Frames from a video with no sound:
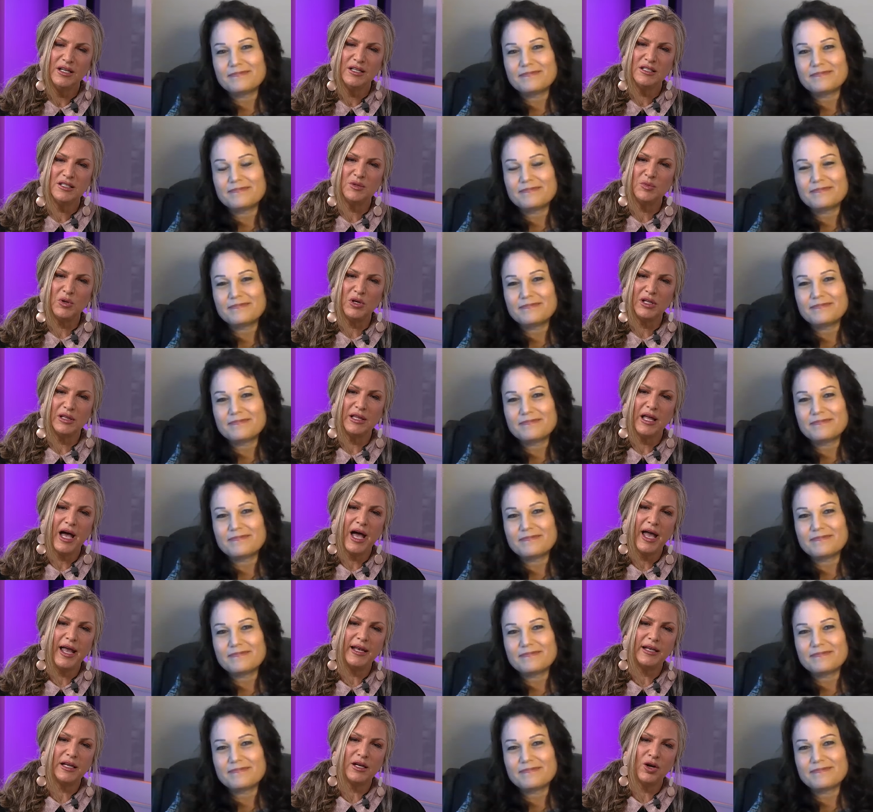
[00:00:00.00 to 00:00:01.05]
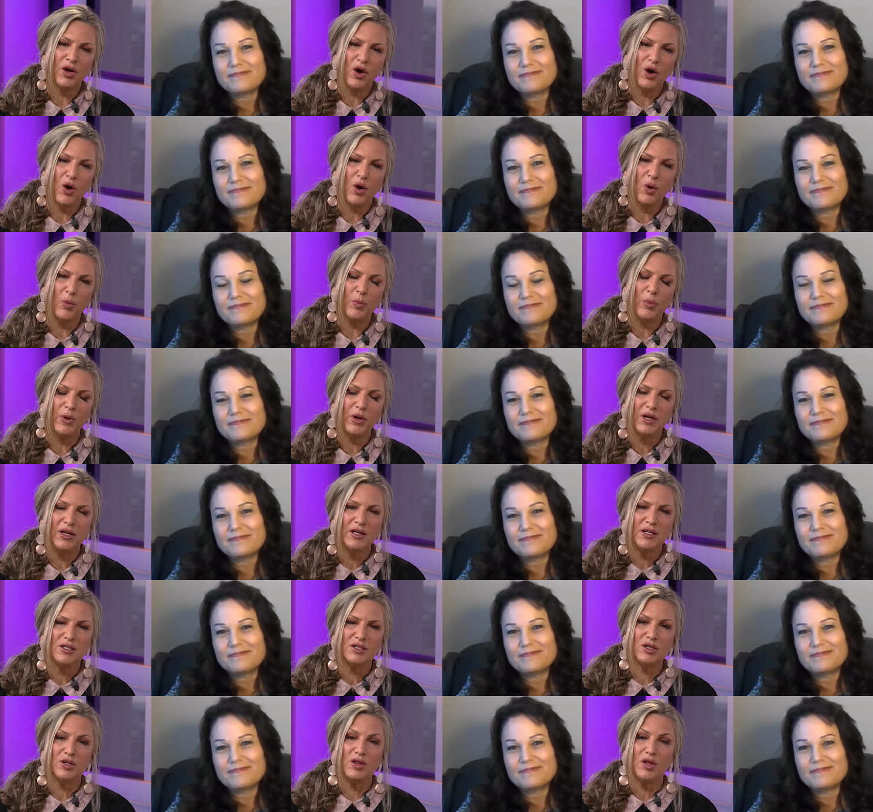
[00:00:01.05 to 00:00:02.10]
Speaker 1: to bring light and hope
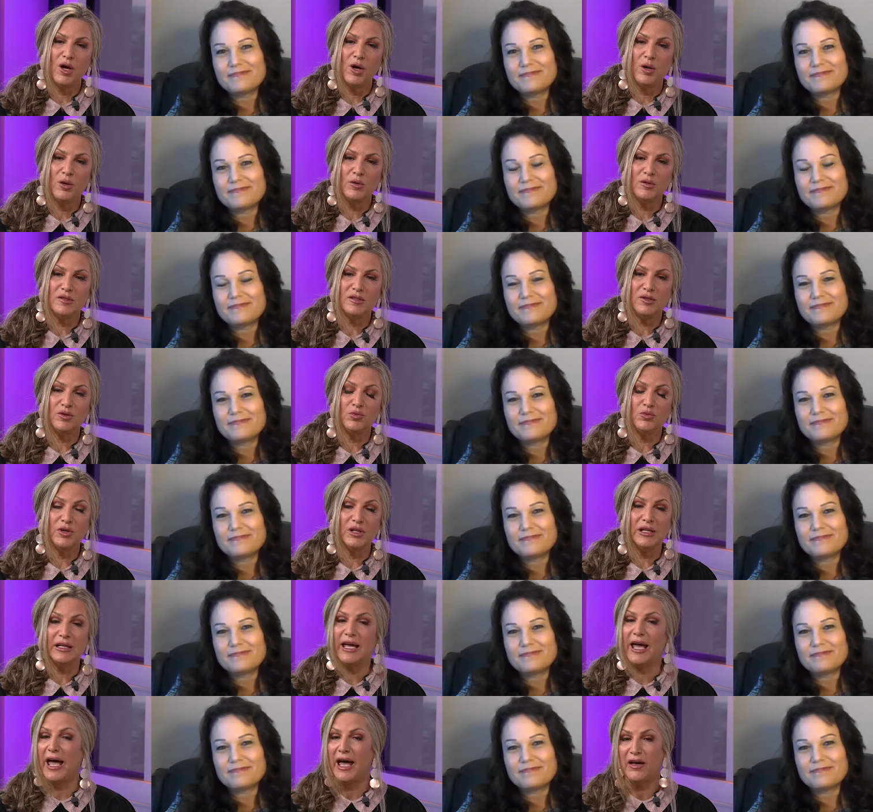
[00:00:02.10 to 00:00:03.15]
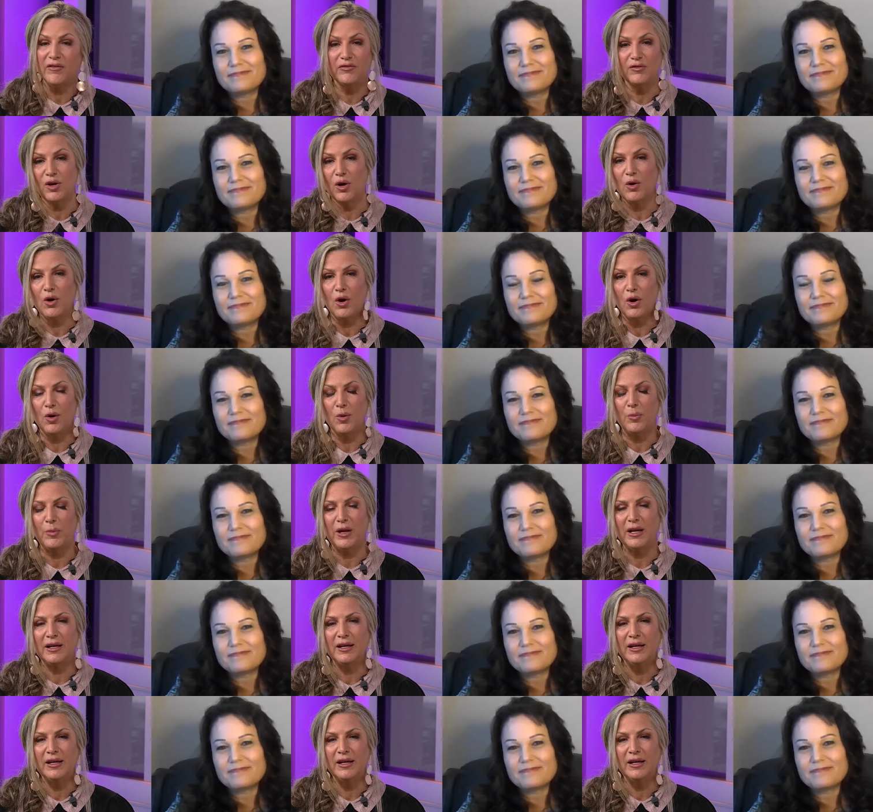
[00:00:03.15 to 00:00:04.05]
to those who really have no hope. And,